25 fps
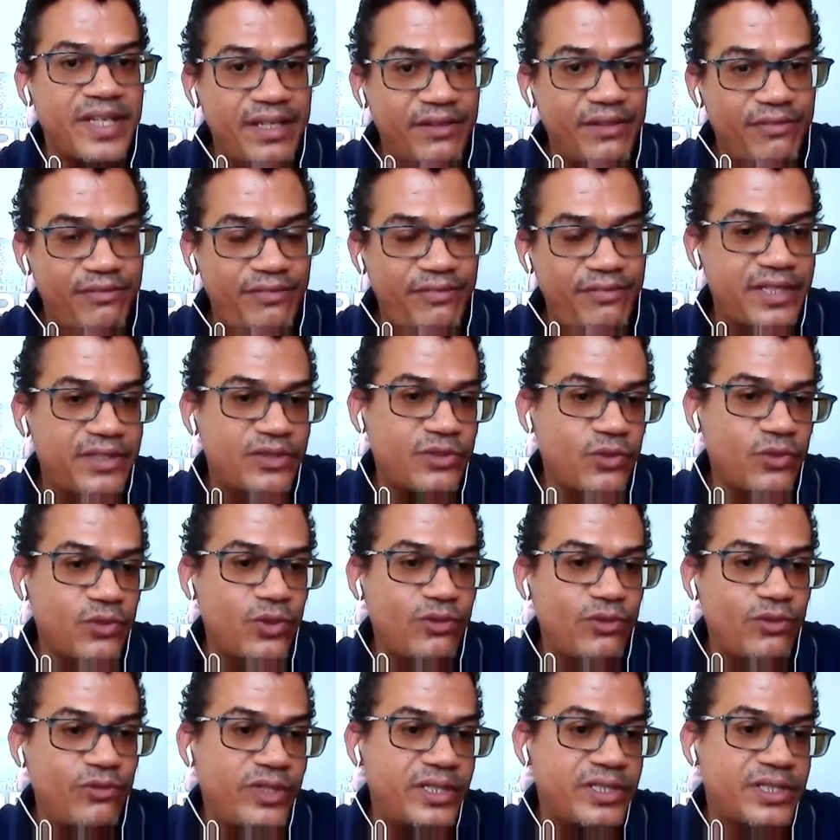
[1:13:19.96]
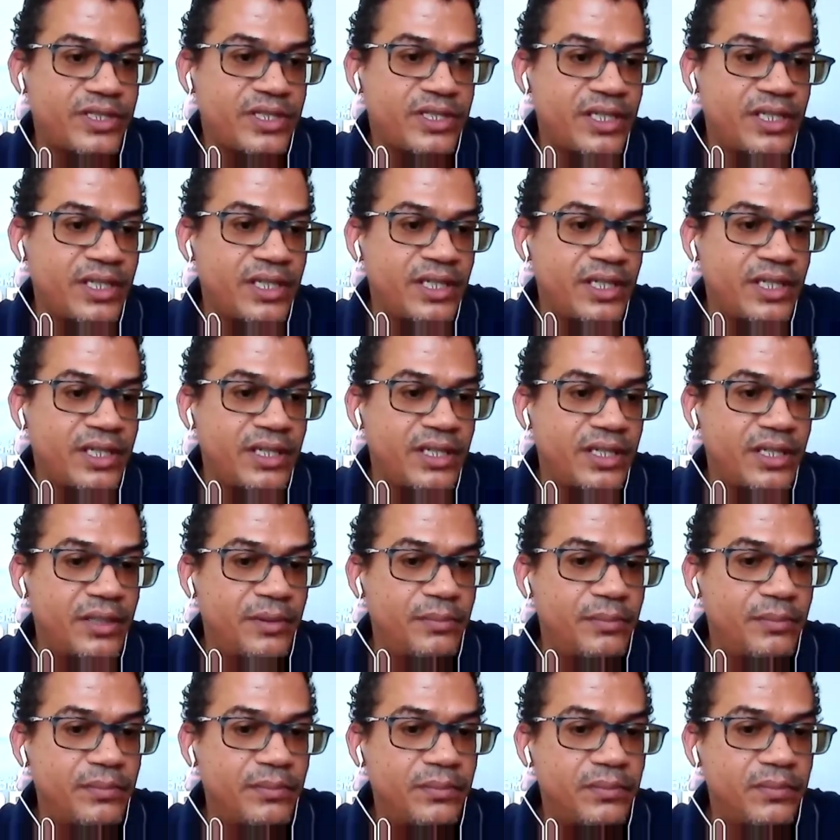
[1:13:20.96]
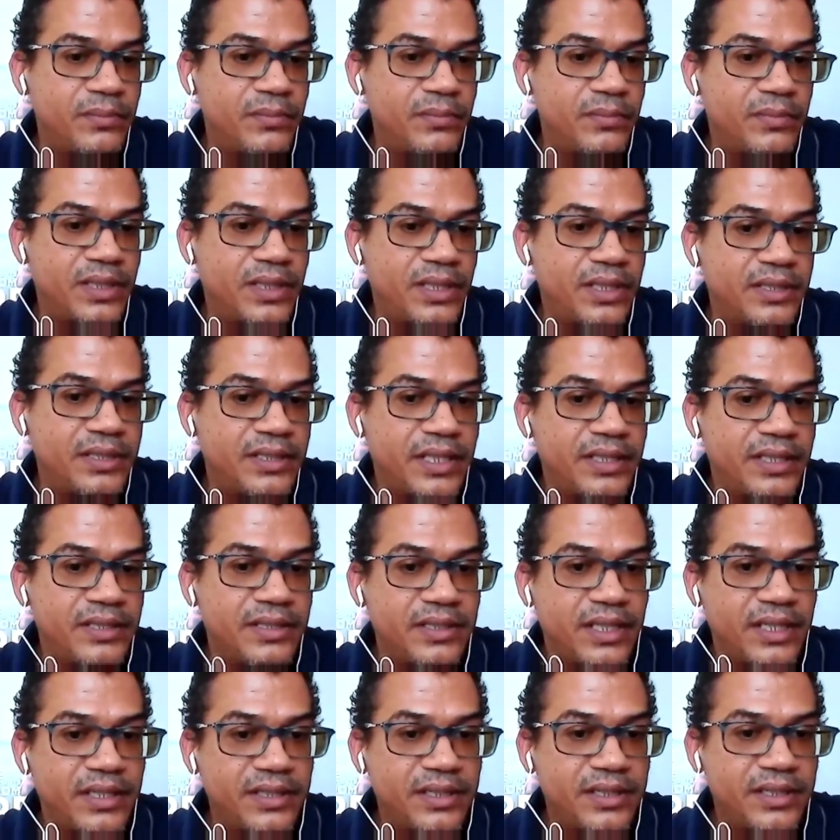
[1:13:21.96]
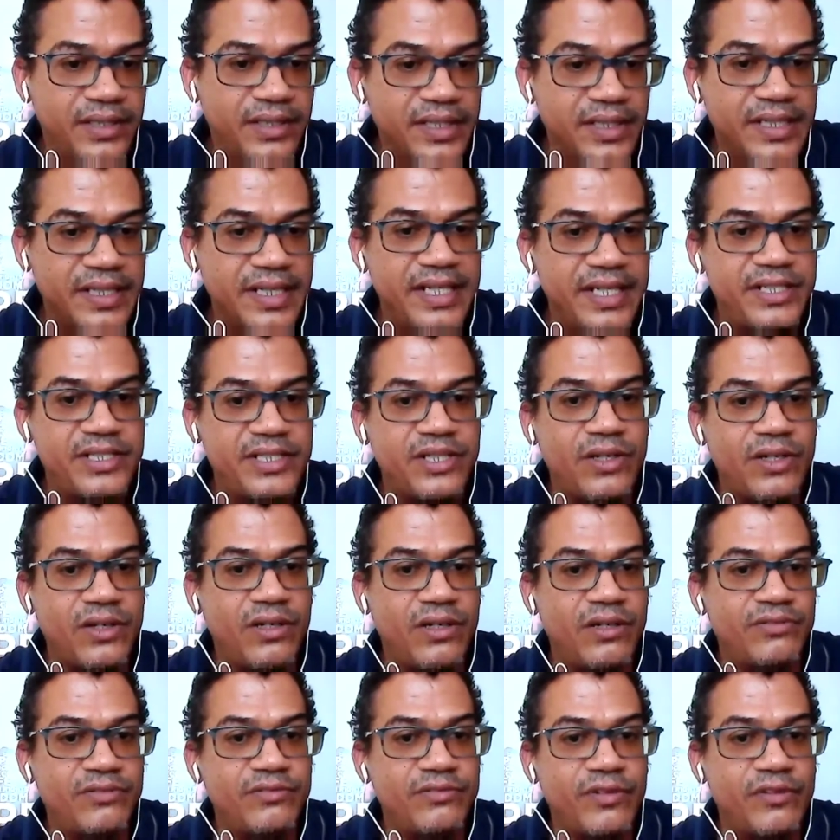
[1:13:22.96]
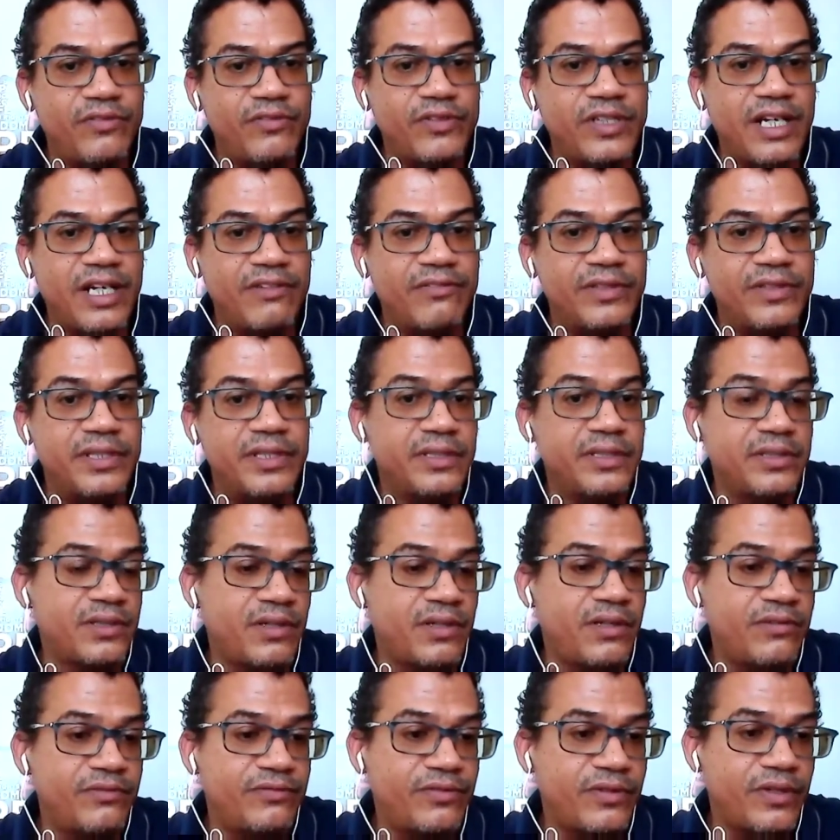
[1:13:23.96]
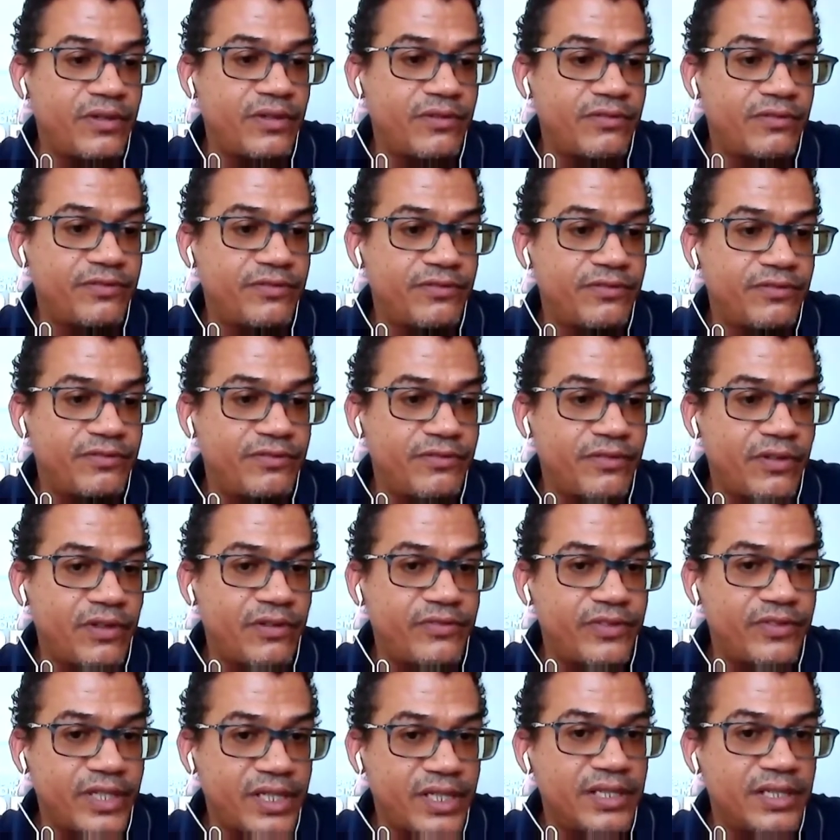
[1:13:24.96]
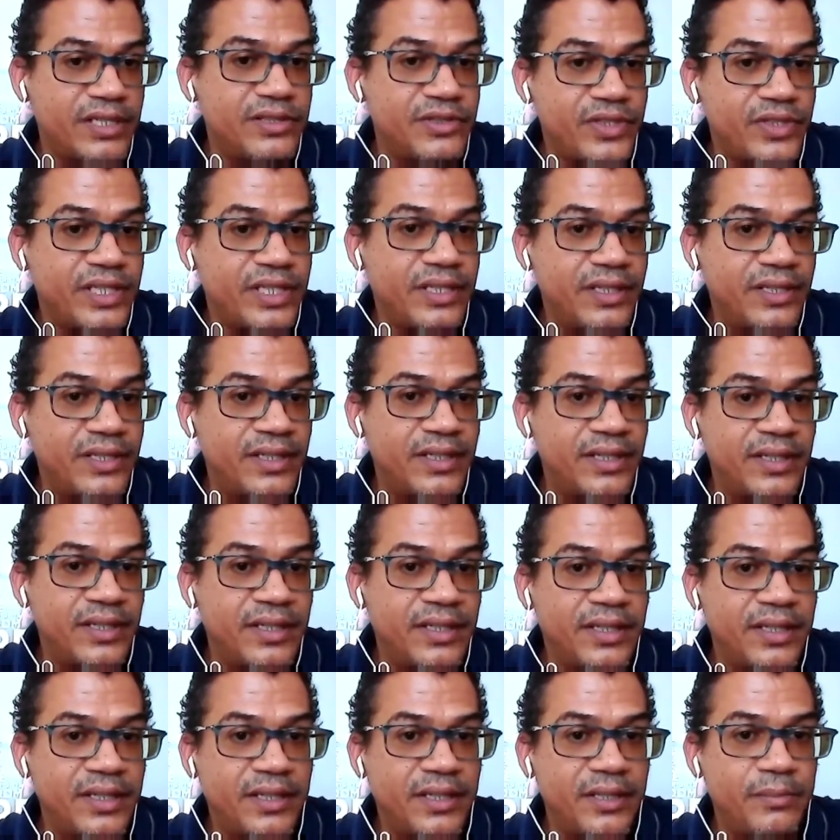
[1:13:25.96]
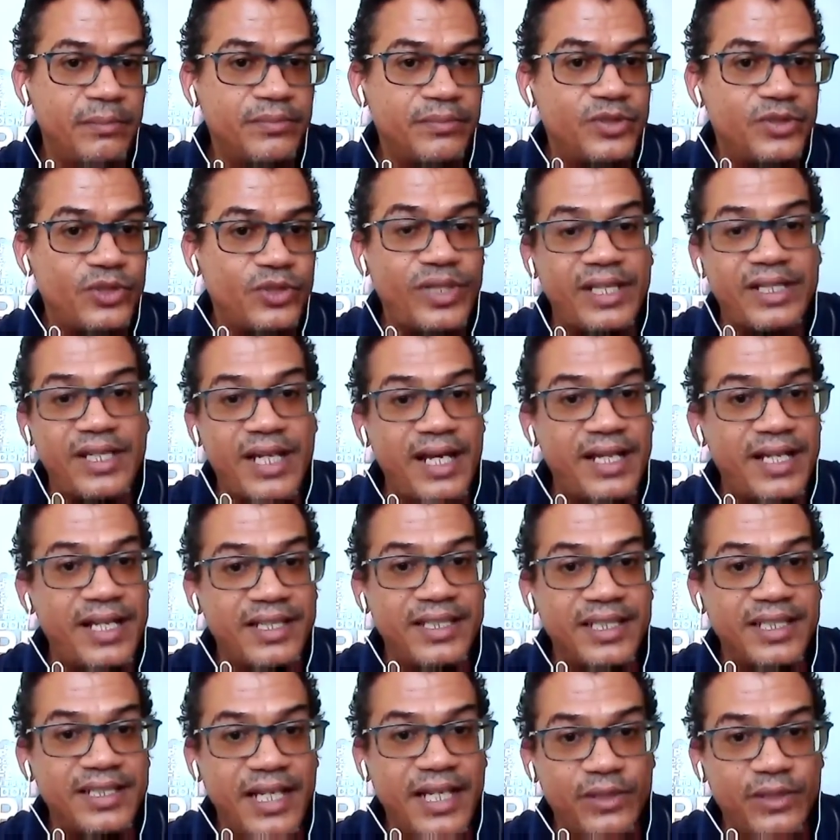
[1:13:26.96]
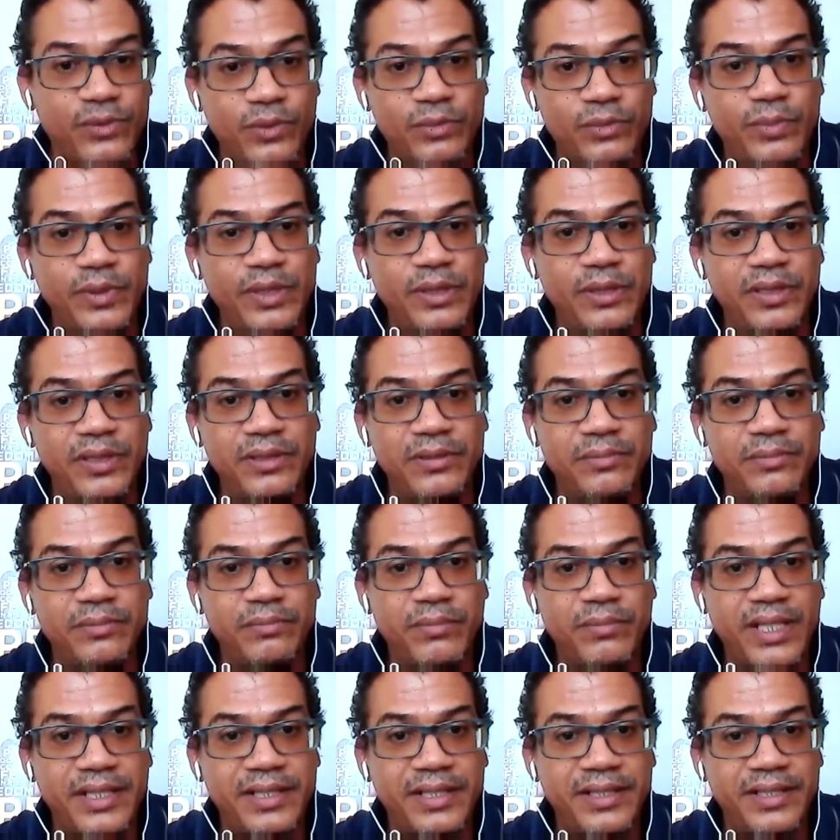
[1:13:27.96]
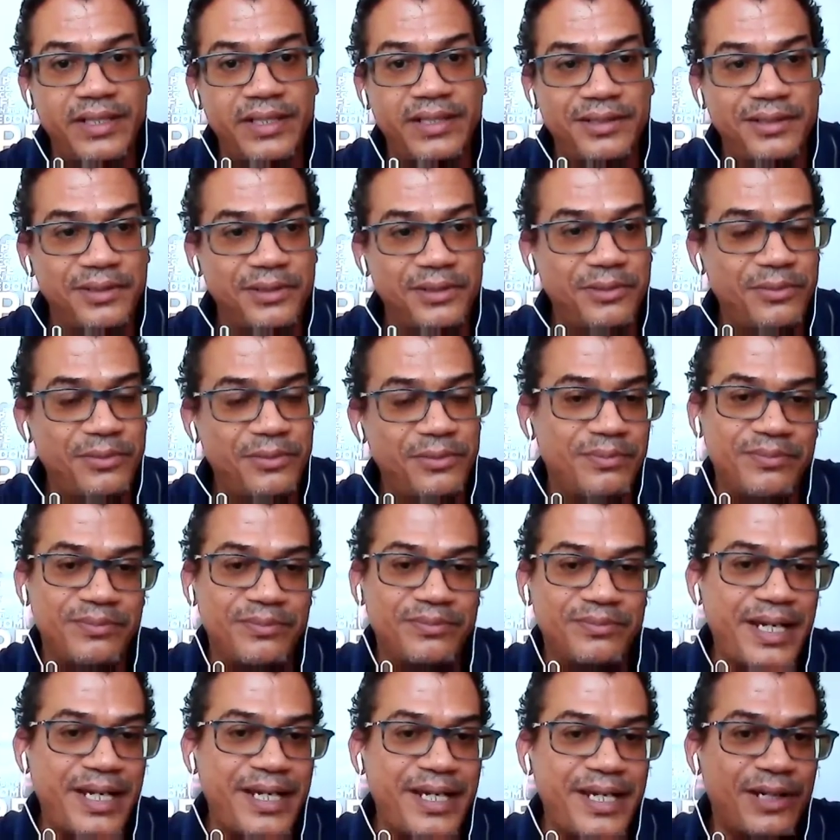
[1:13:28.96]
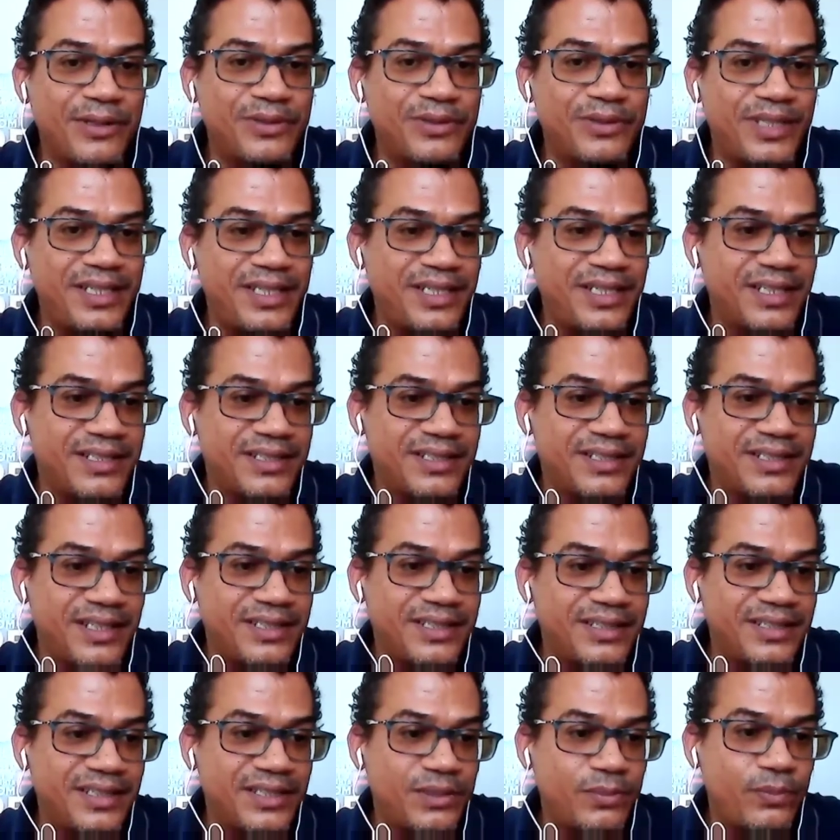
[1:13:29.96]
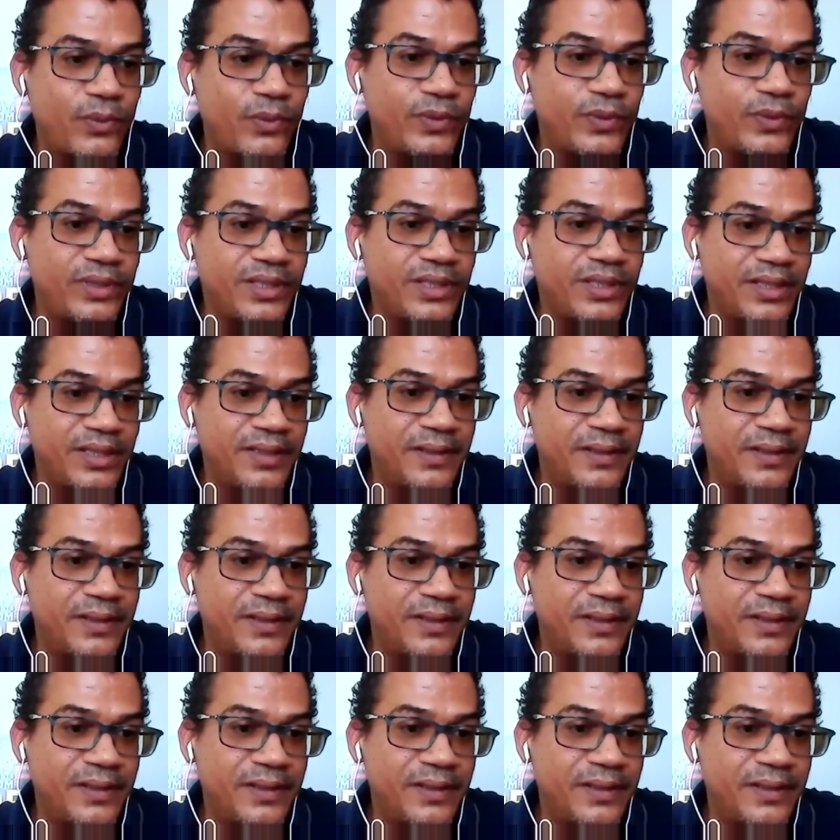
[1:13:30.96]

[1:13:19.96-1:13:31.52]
it affects all of us, and the nature of governance of the country. So that I think that would be my outtake at this point.